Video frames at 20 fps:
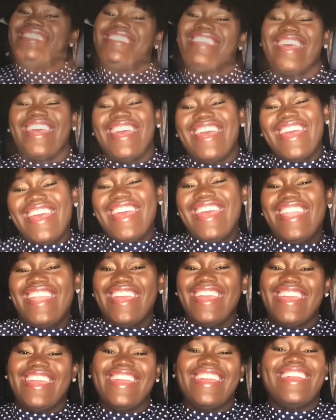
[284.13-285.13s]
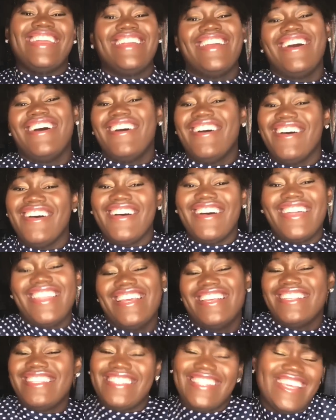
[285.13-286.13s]
Sitting on
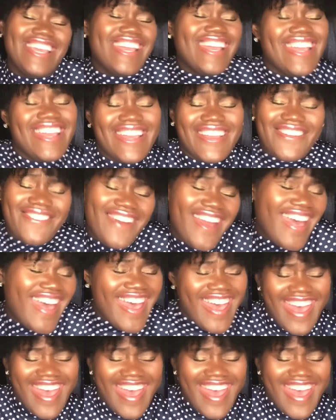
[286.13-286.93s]
a secret.